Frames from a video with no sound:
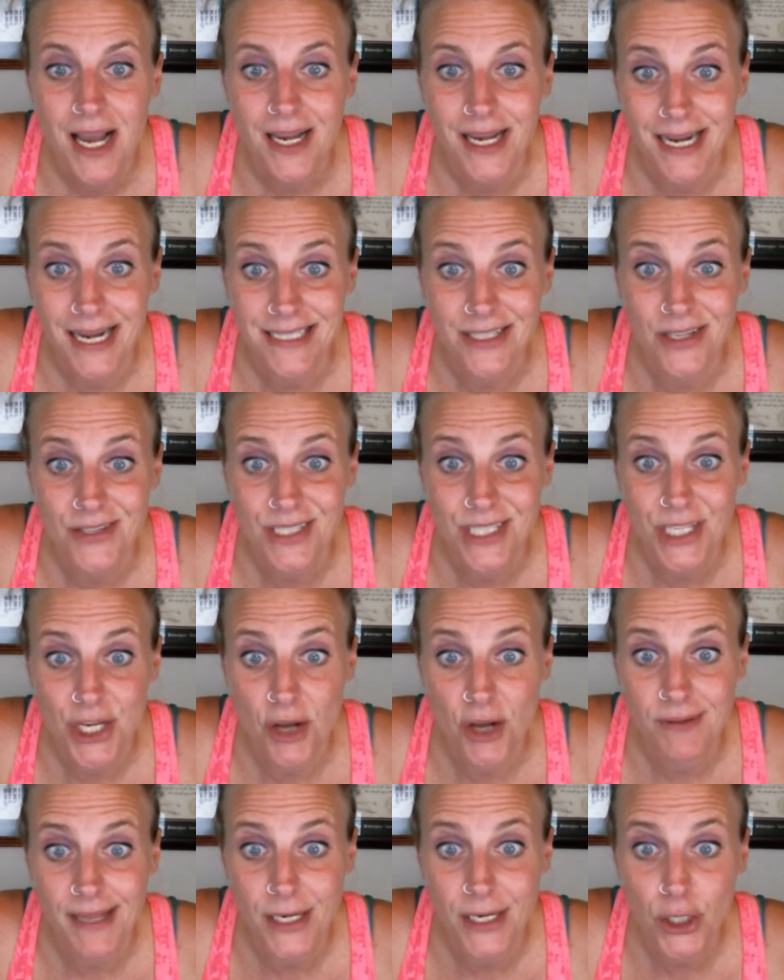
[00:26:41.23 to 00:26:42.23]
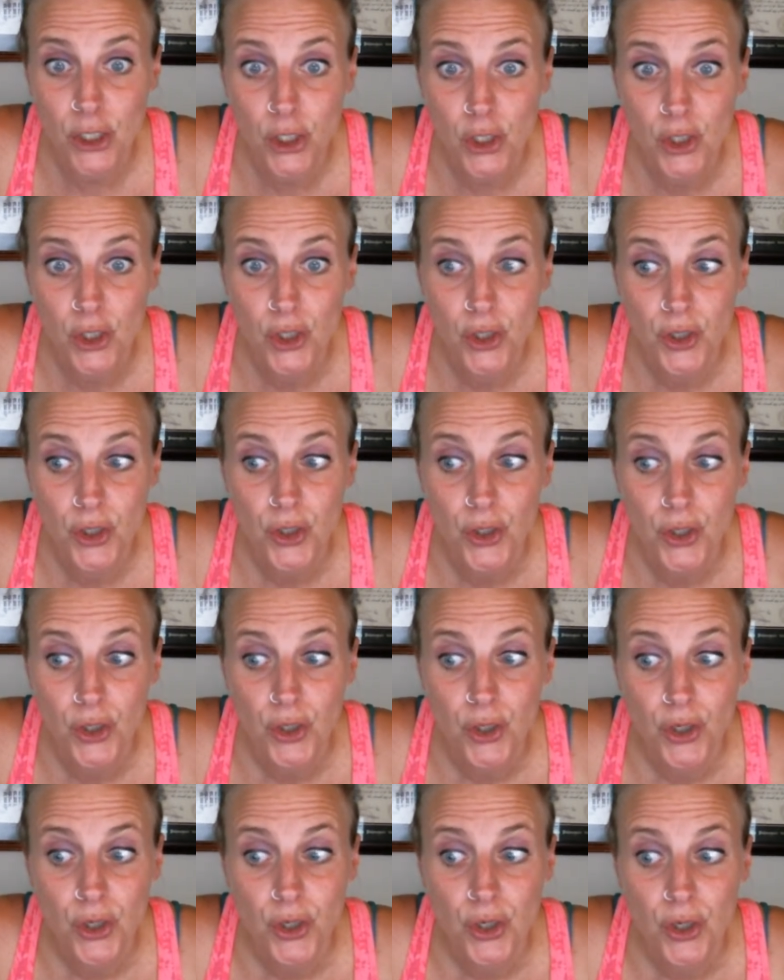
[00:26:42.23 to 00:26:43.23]
Guys, I'll see y'all later.
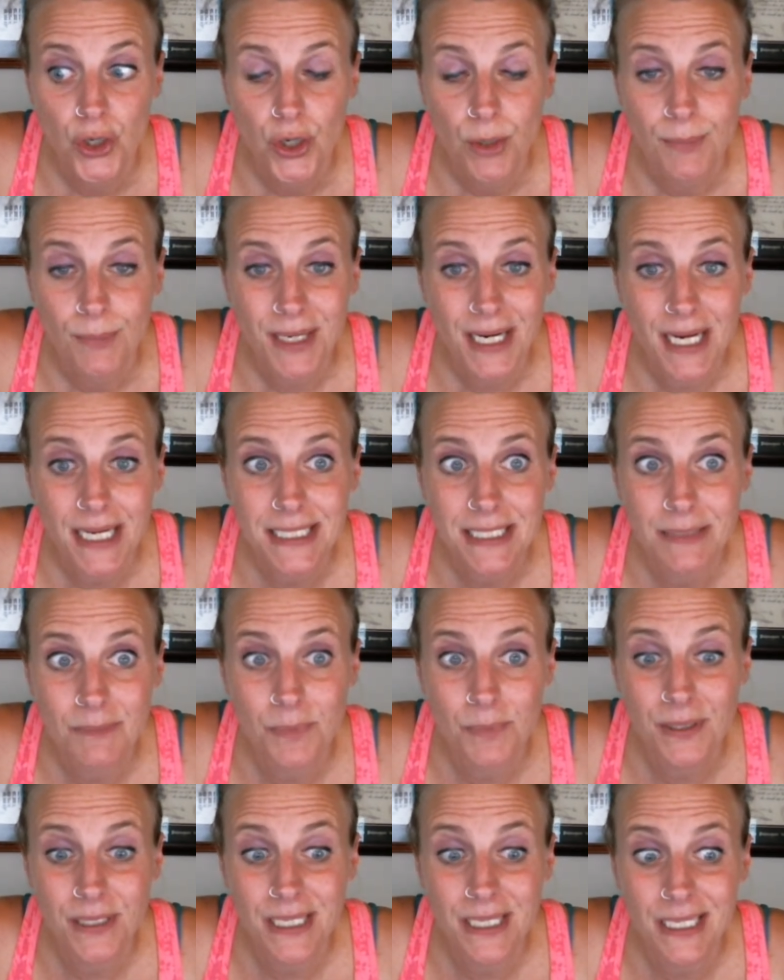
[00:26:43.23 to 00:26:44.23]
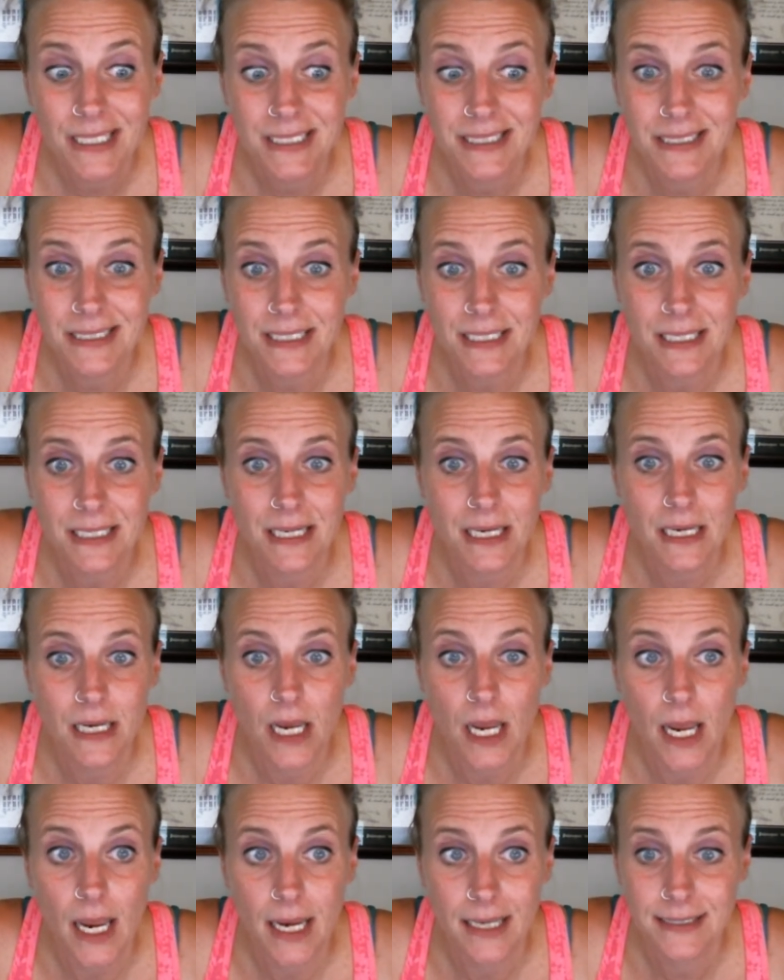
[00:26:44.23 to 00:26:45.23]
But guys, please,
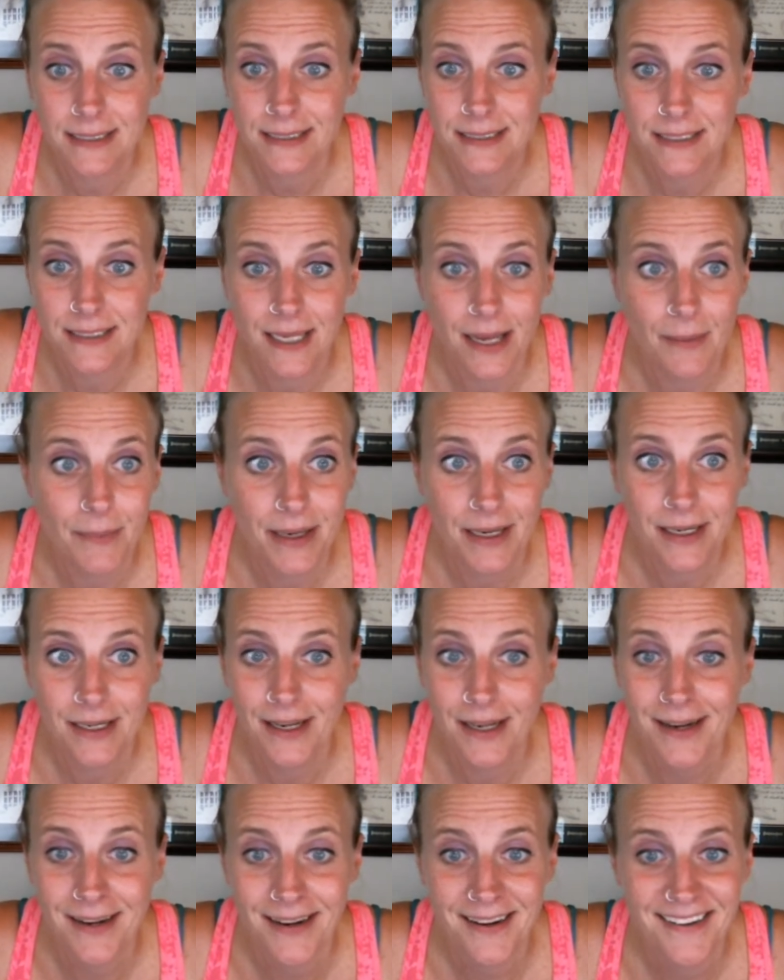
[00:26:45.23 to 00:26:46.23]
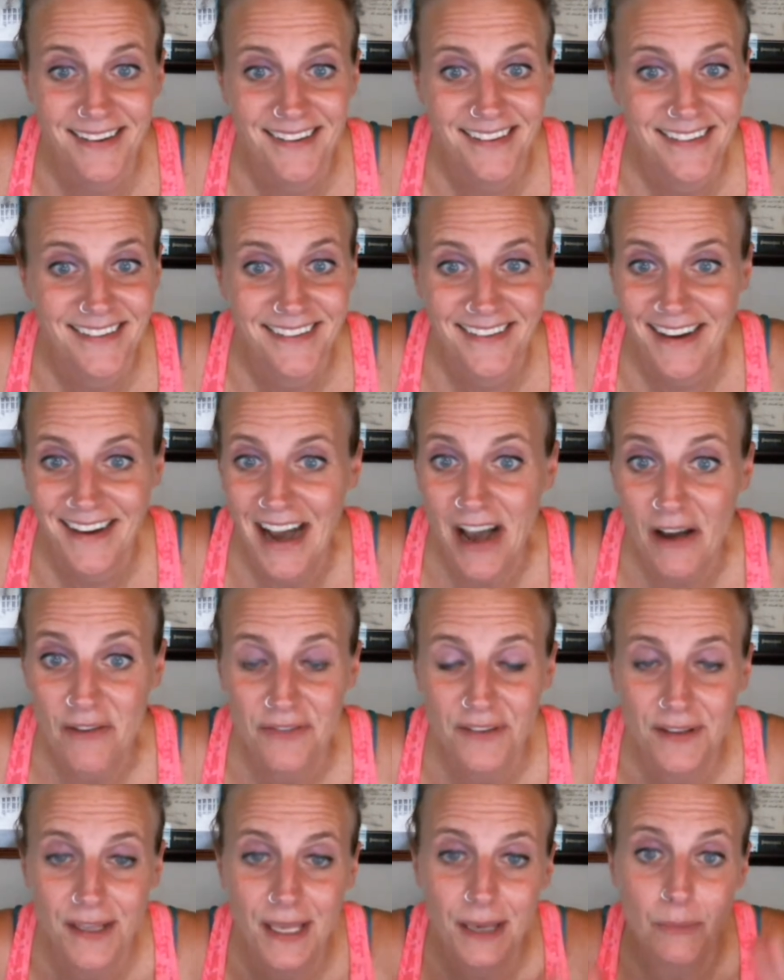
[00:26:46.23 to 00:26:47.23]
I
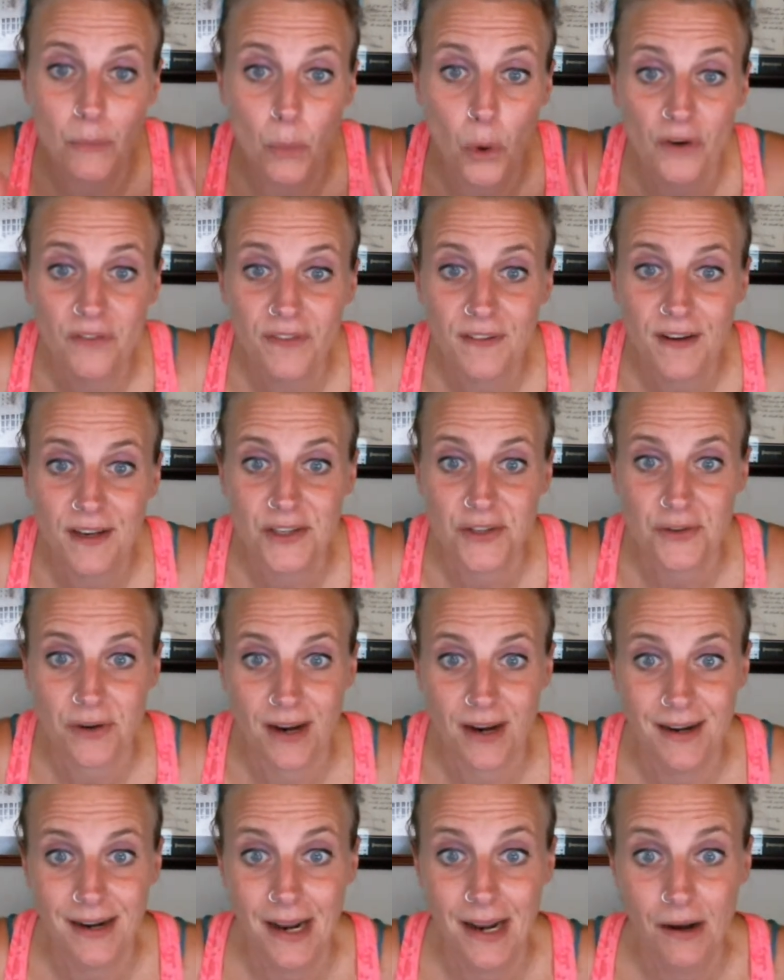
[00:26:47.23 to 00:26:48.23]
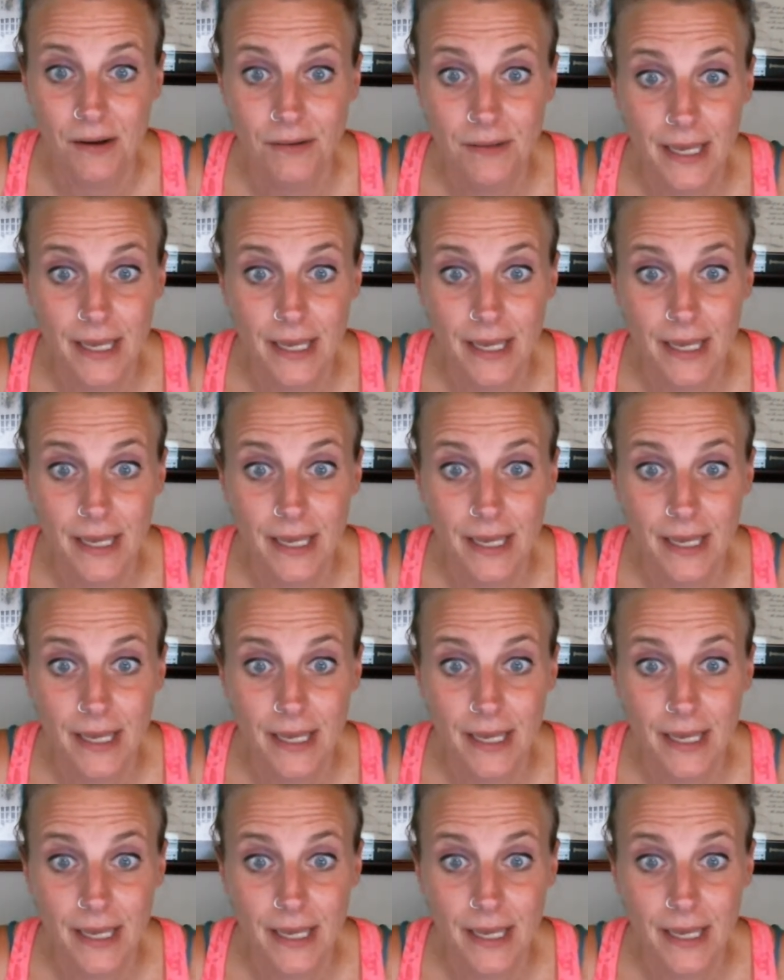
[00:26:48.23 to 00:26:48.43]
feel like Morpheus right now.